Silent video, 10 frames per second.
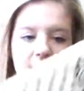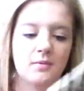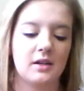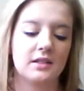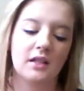it's
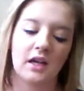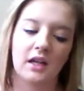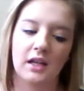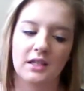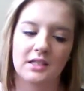kind of like a
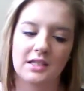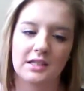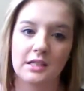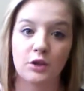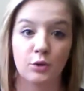tinted
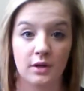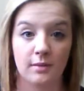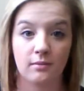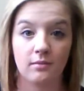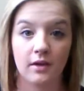cream
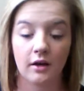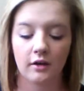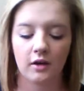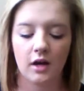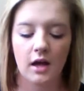color.
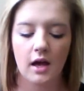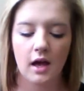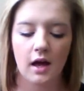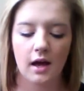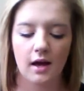
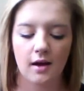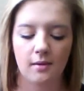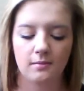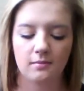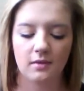
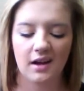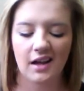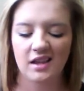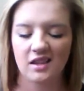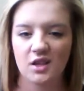And I think
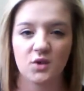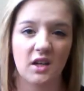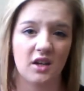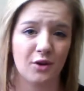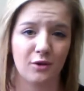this is like
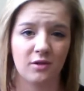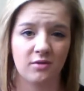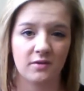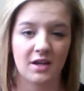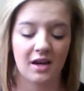$1.15.
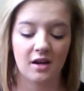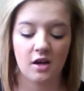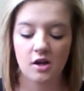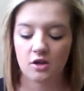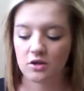
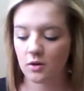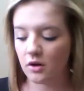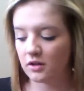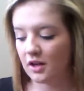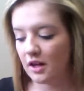So
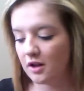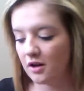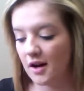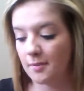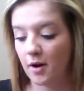altogether, I
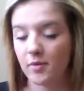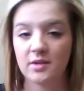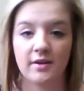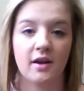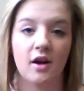probably spent
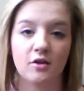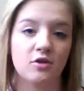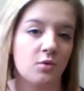under $20,